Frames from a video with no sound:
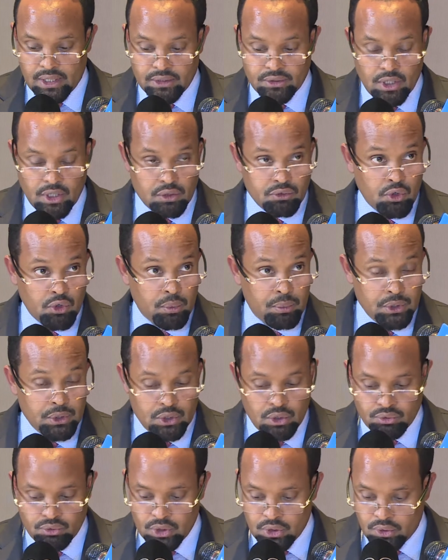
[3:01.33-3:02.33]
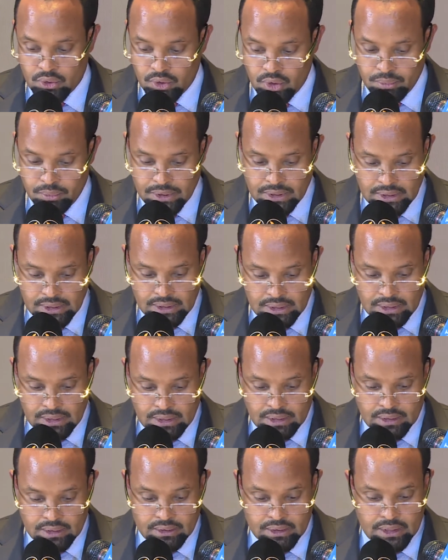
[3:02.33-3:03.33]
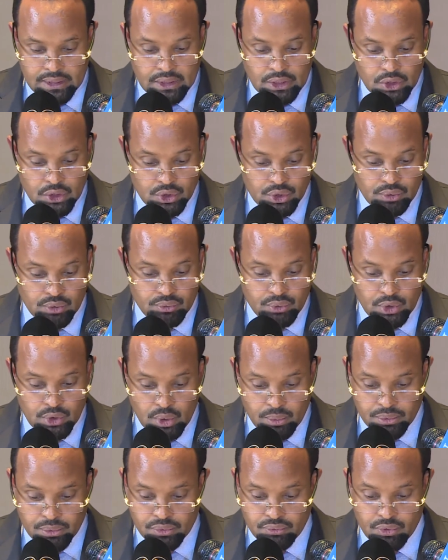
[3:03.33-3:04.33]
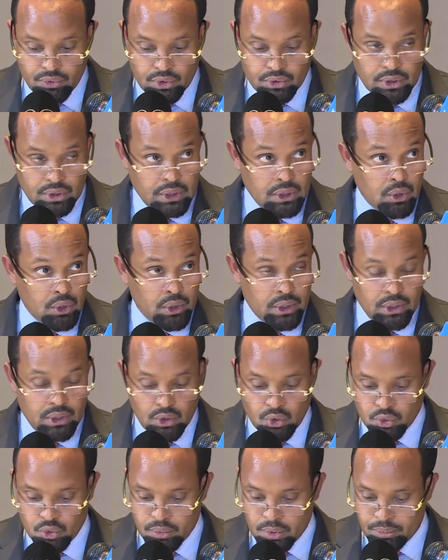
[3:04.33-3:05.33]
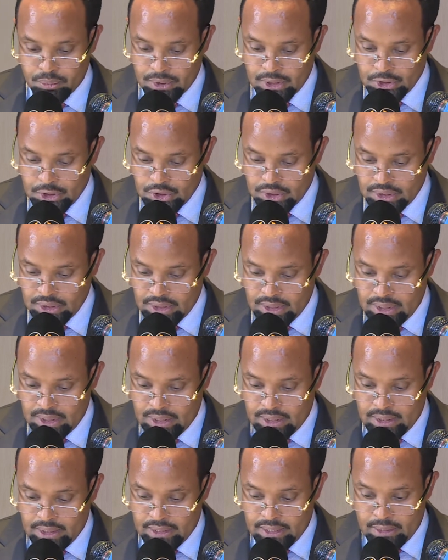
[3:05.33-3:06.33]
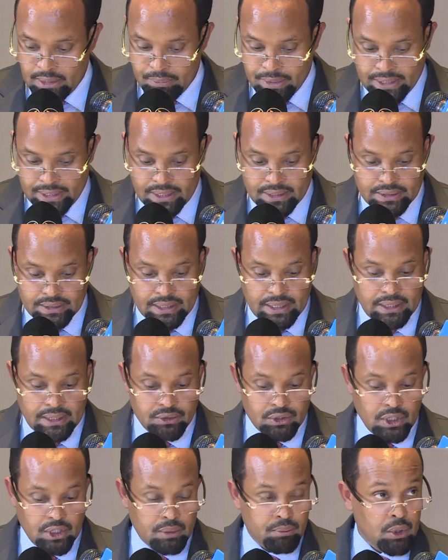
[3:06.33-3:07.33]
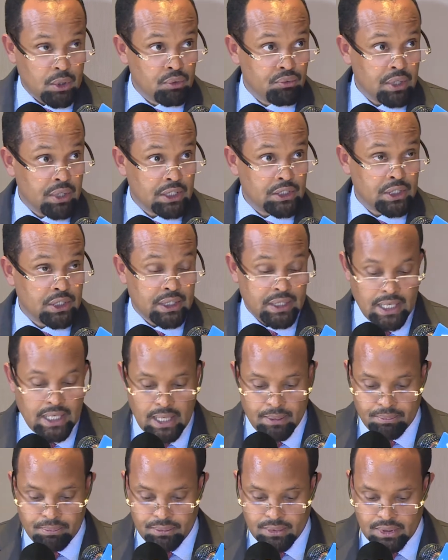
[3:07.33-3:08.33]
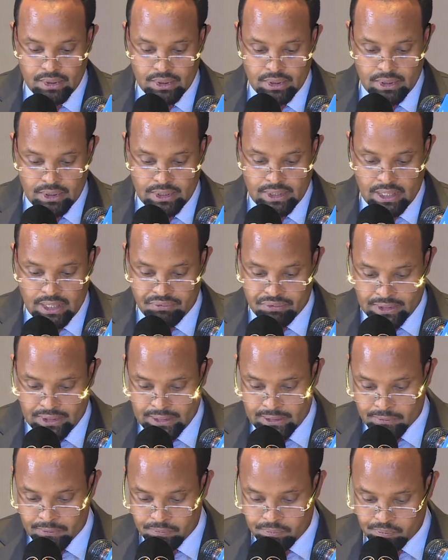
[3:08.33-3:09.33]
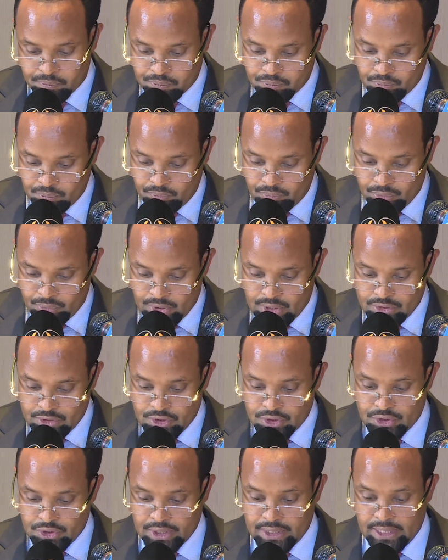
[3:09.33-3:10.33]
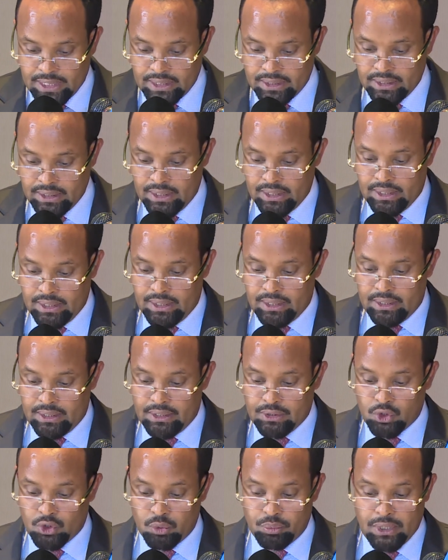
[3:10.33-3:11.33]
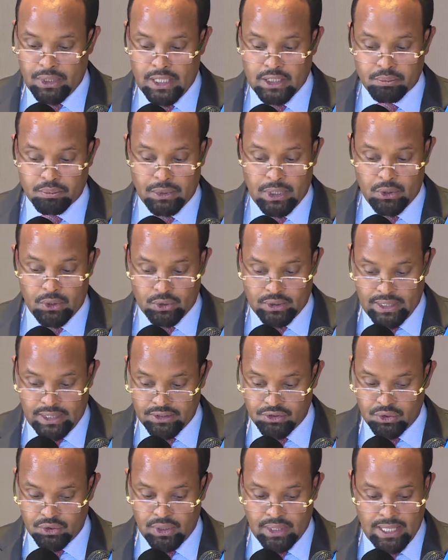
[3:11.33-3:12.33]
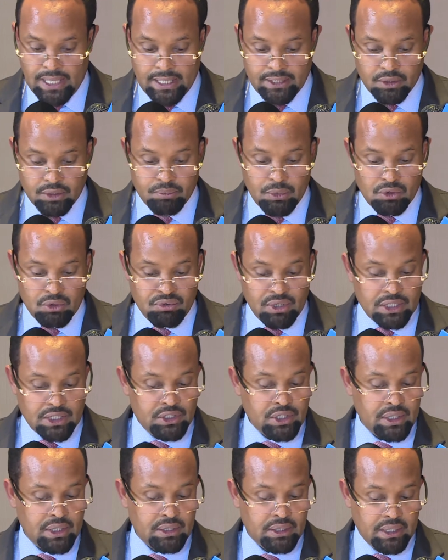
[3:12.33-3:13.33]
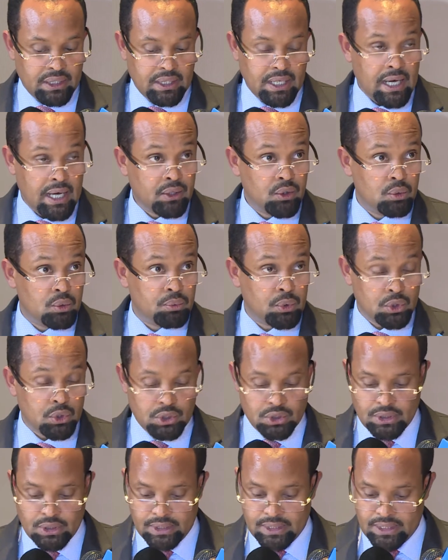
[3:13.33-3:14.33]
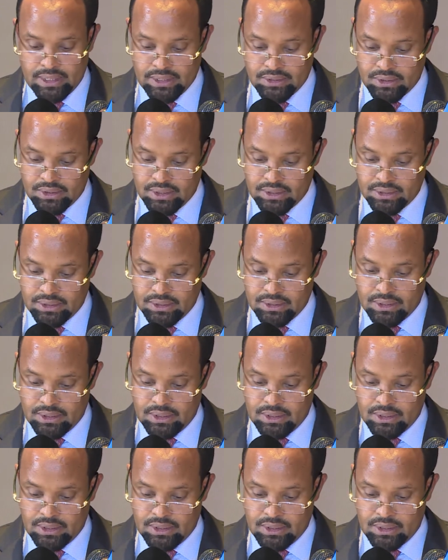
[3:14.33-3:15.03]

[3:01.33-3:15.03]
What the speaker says: transformation of the economy, the creation of jobs for the growing youth population, and making the country a manufacturing hub in Africa. In this regard, Ethiopia has prioritized light manufacturing and agro-processing industries